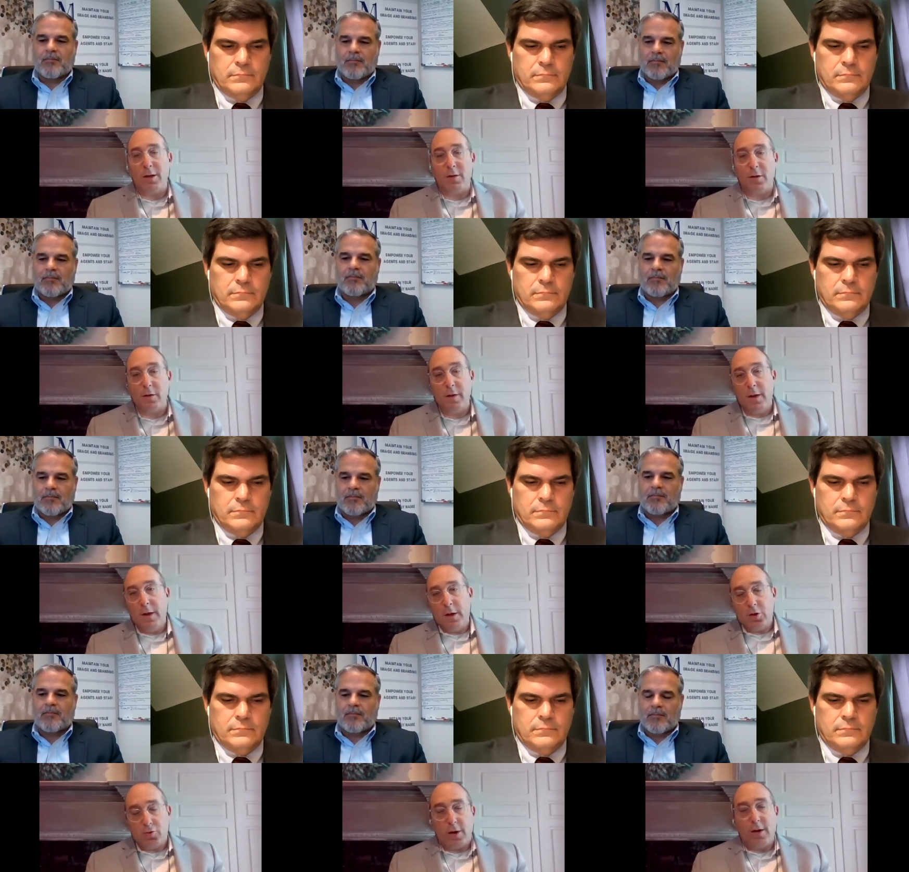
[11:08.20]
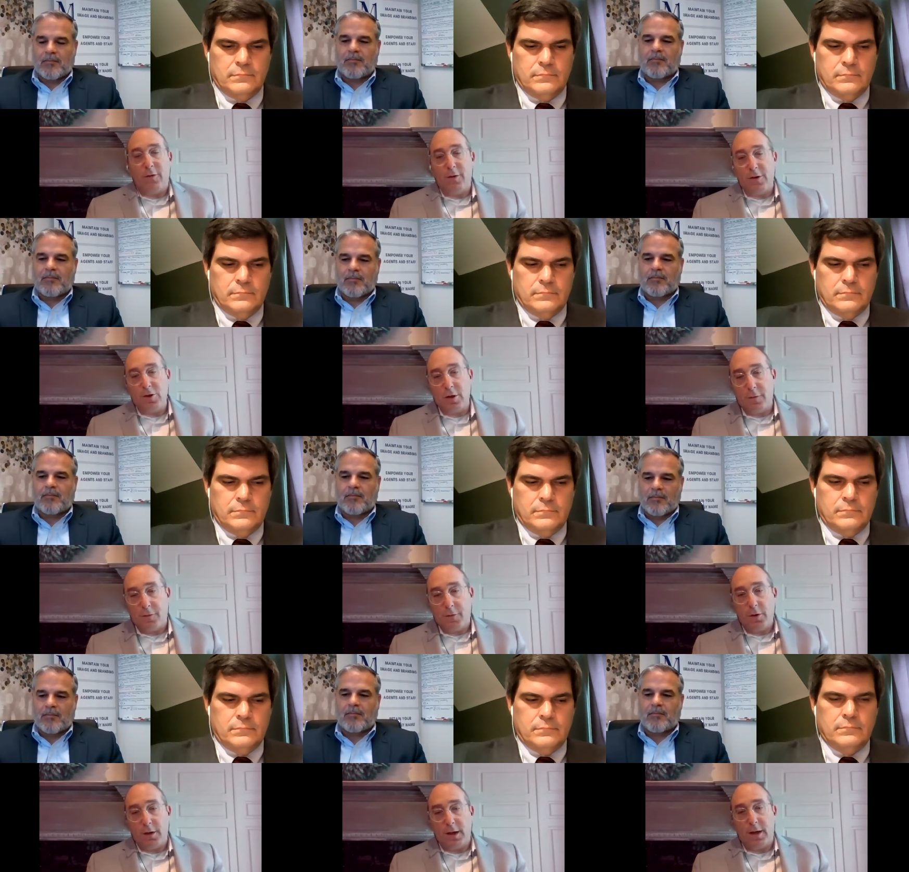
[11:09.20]
Speaker 1: to transition
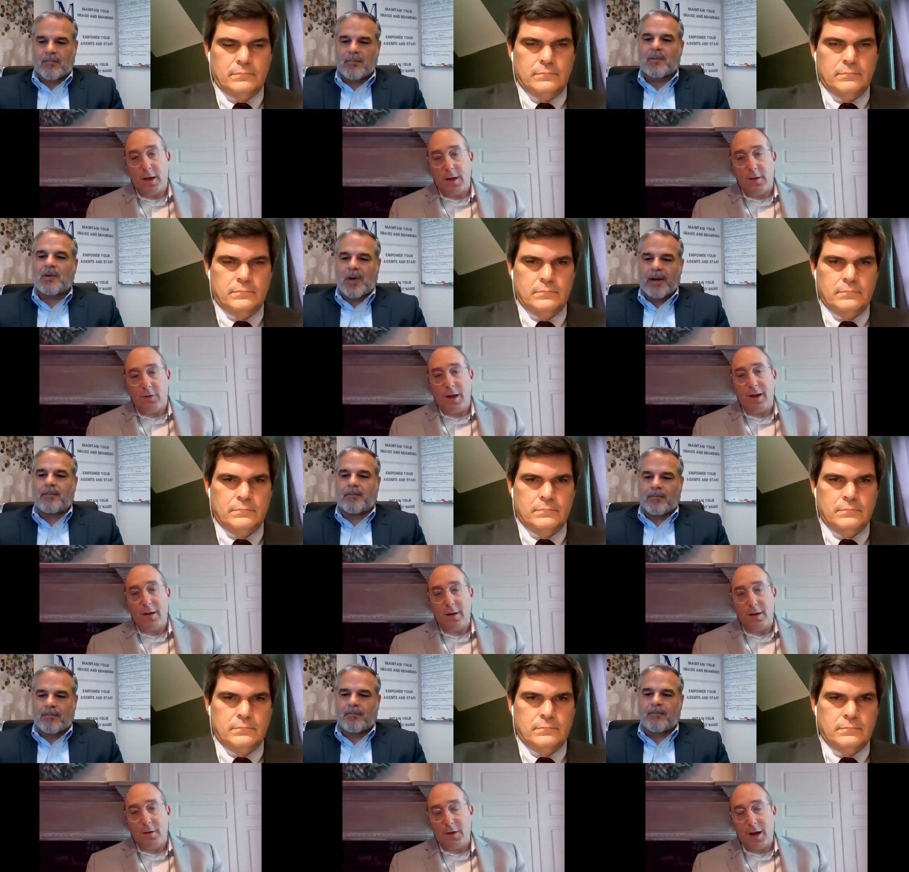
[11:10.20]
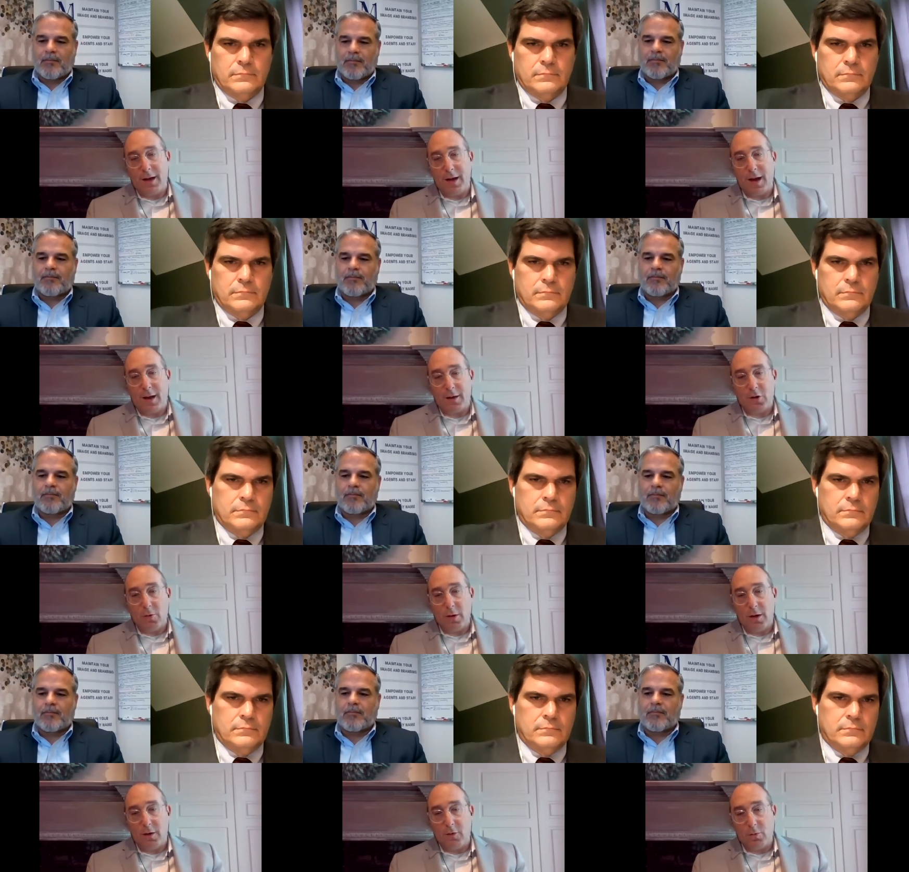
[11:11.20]
fully. Is that right. is that
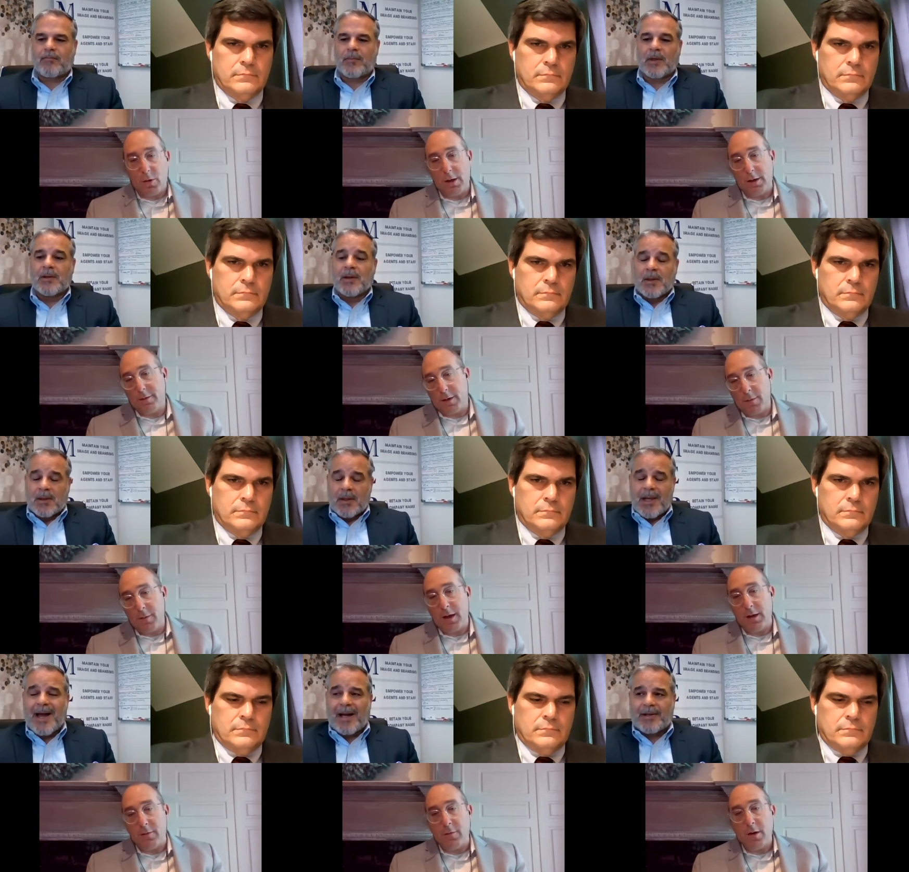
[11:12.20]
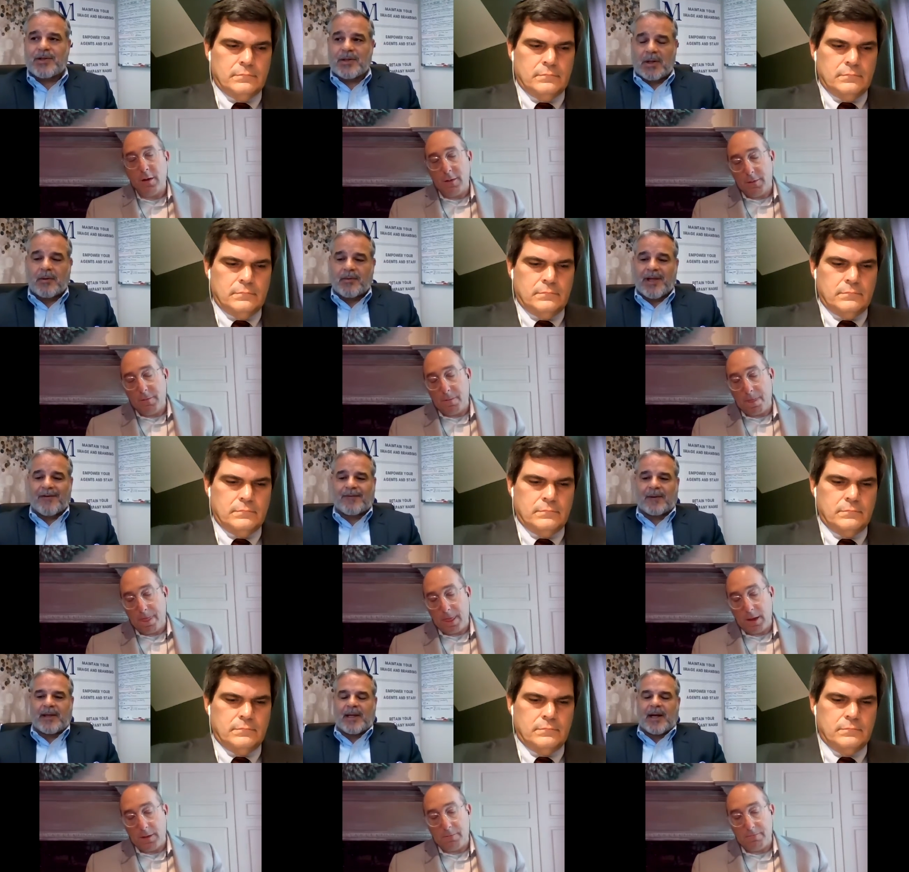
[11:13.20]
accurate as well? I mean, yeah, sure,
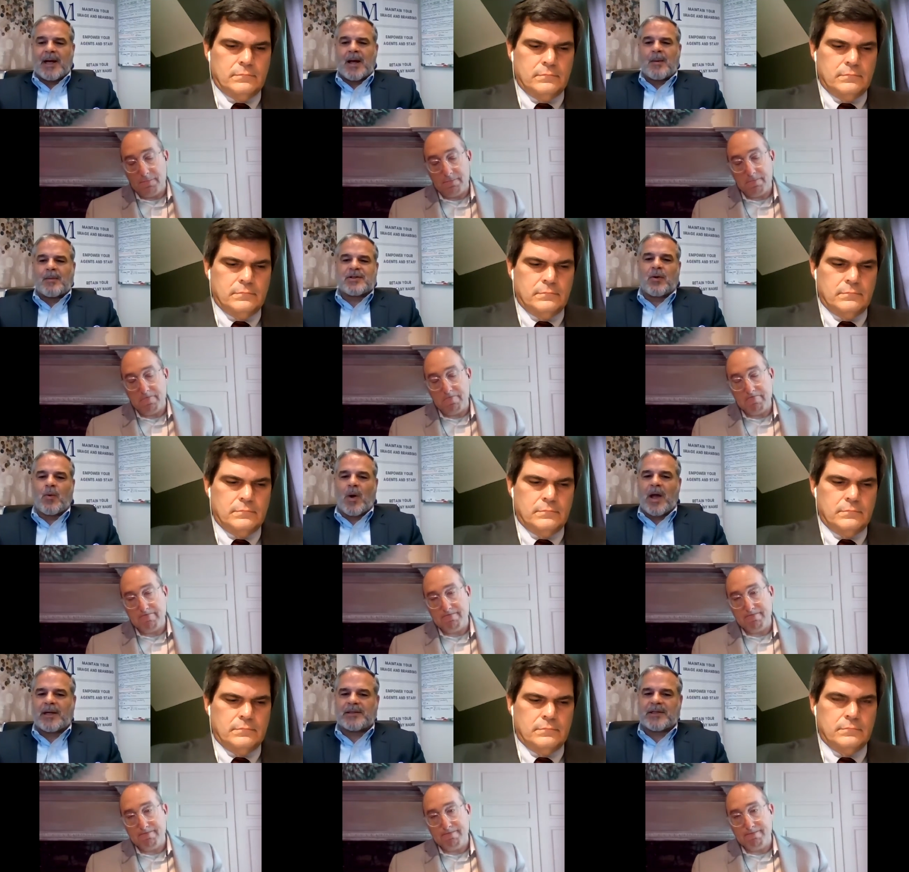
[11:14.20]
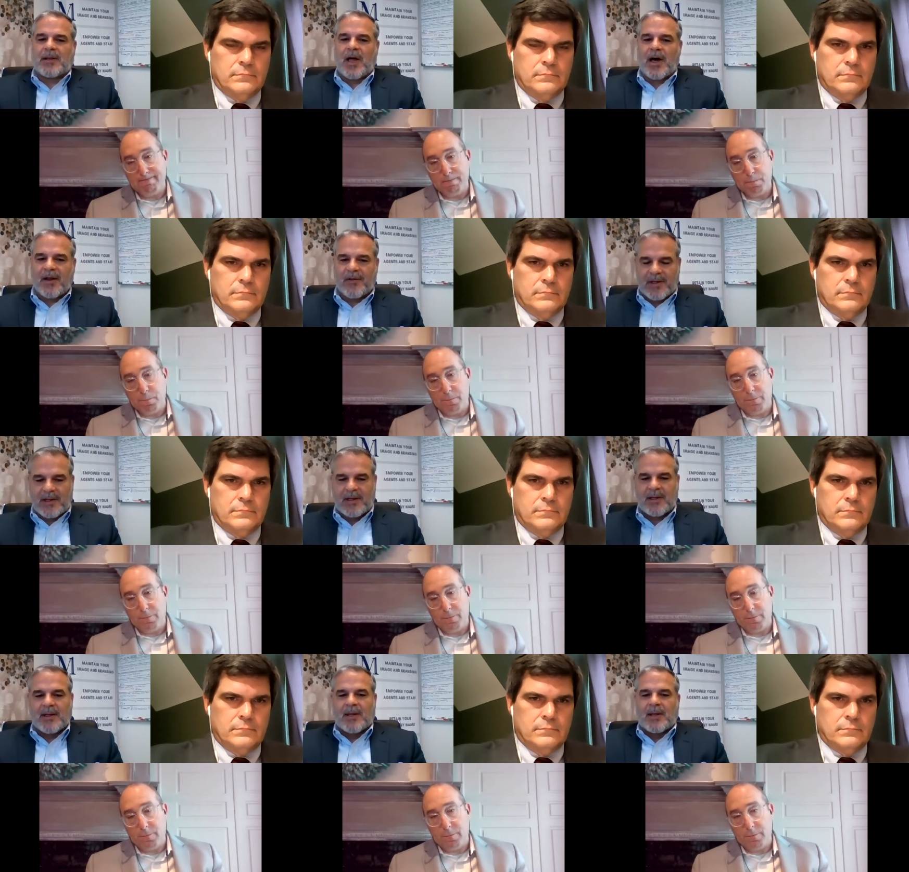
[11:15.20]
definitely.
Speaker 2: Um, so what uh, a lot of
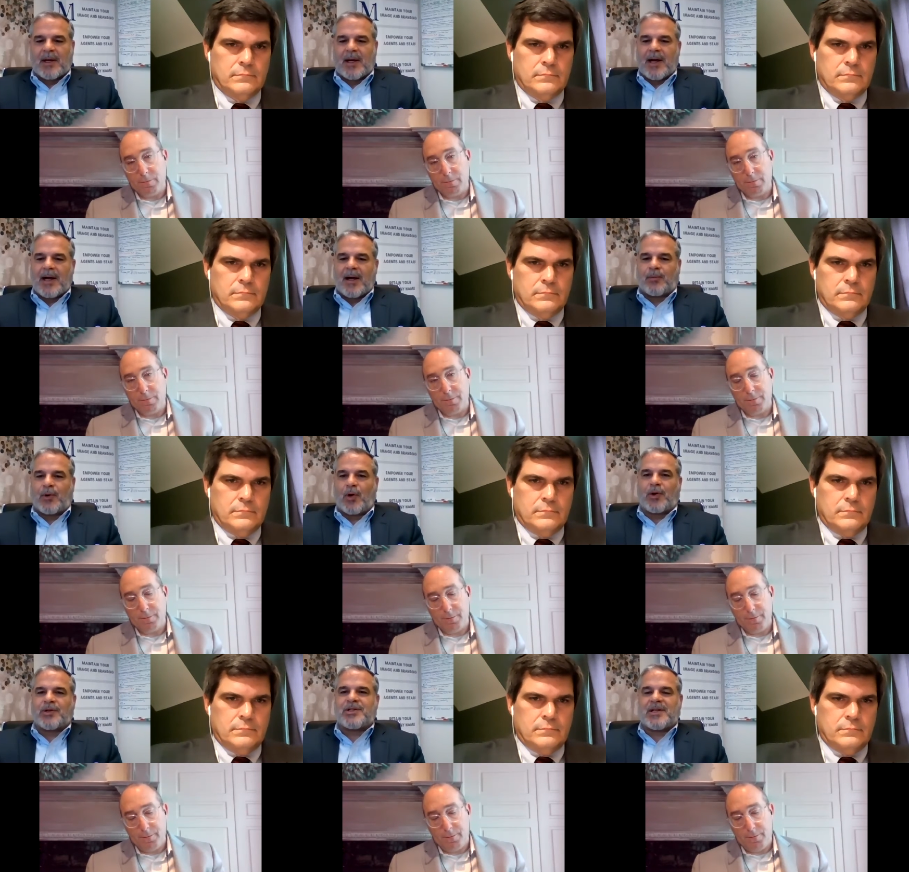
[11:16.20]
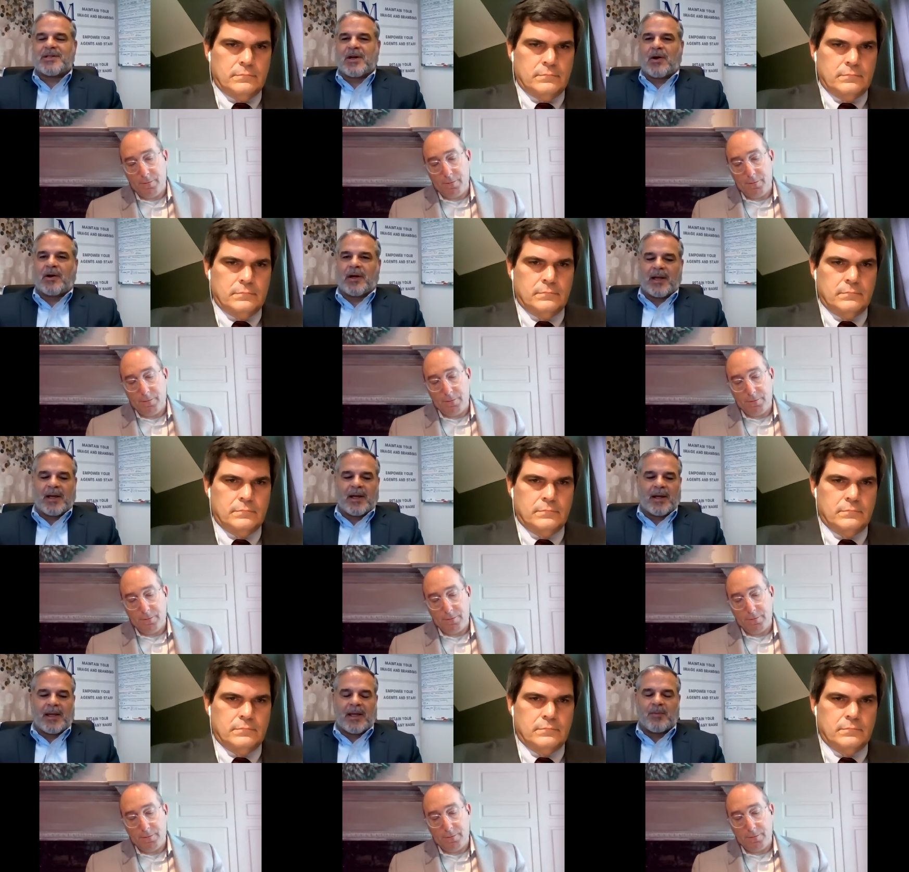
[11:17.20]
the uh, brokerages are
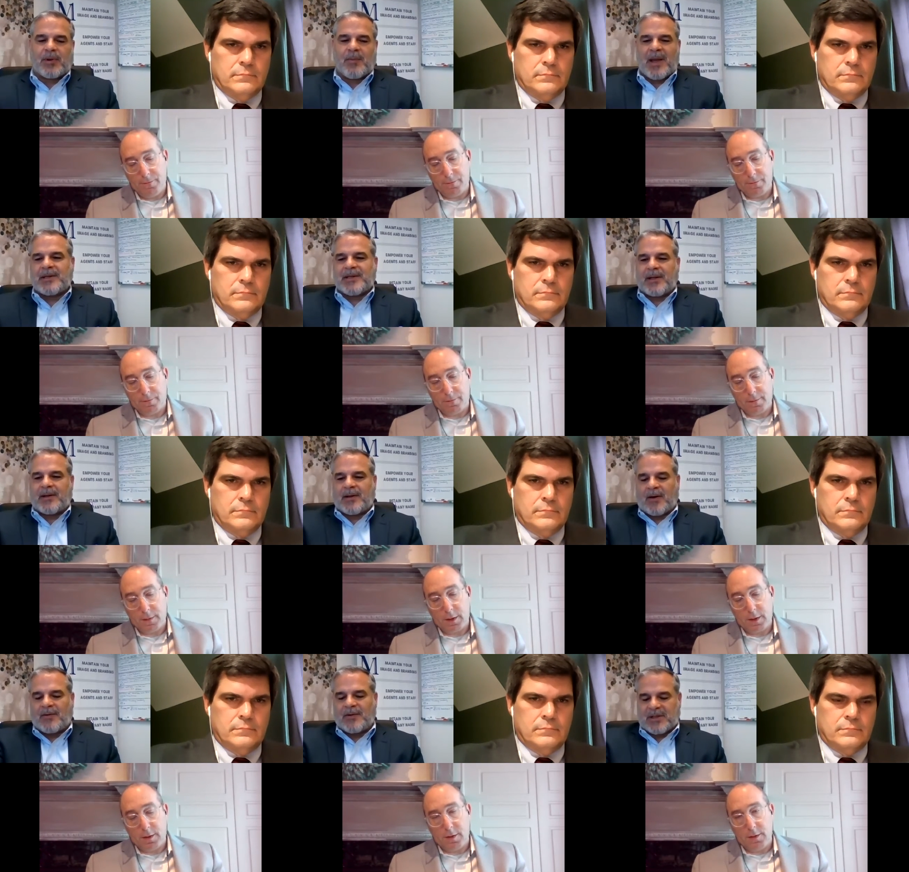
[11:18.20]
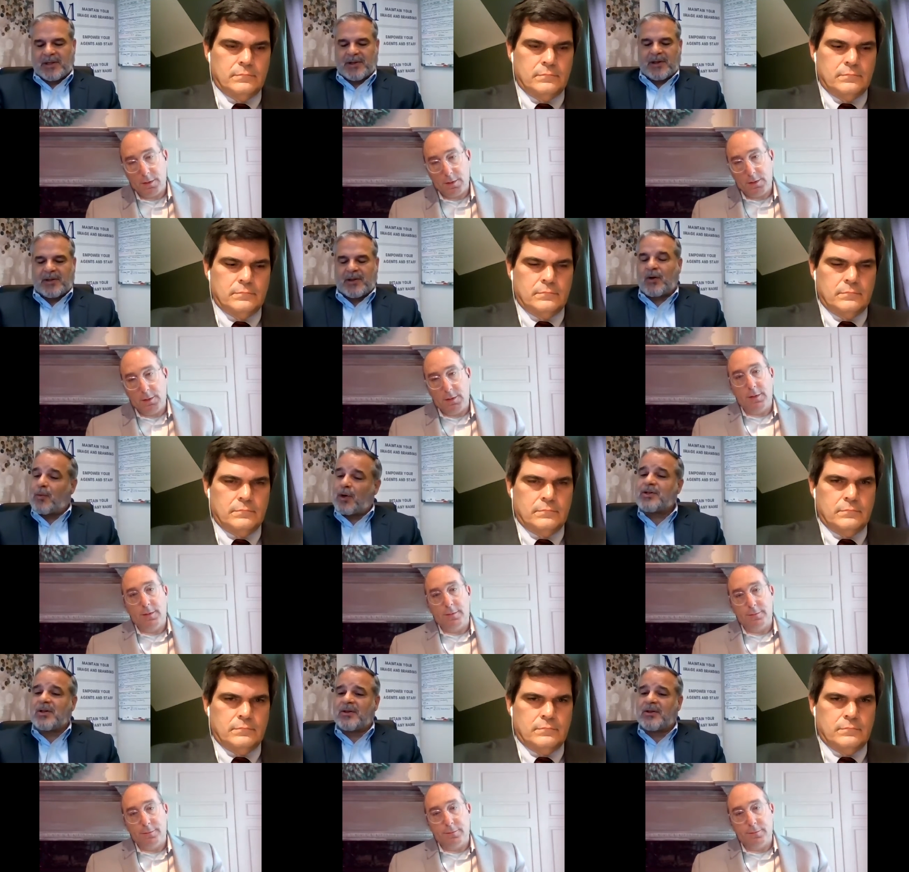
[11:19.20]
uh, implementing, obviously the, the, commercial